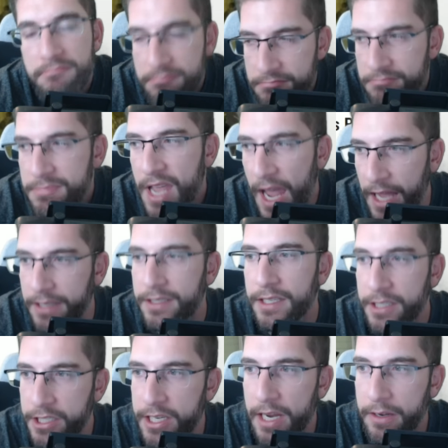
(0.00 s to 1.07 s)
yes,
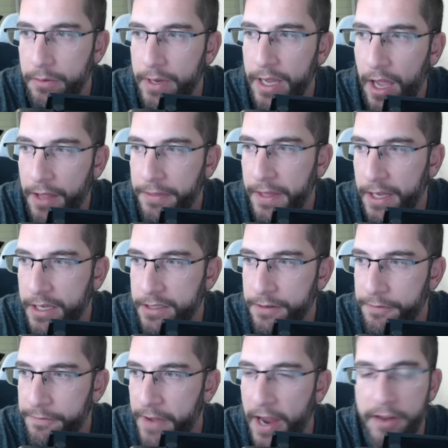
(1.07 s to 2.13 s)
this generally, I think, is a
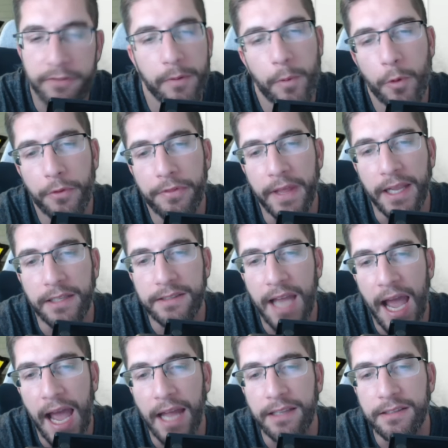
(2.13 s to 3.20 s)
favorable thing
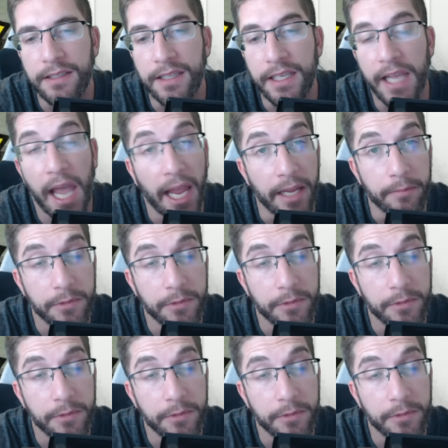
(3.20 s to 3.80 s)
to add to the game.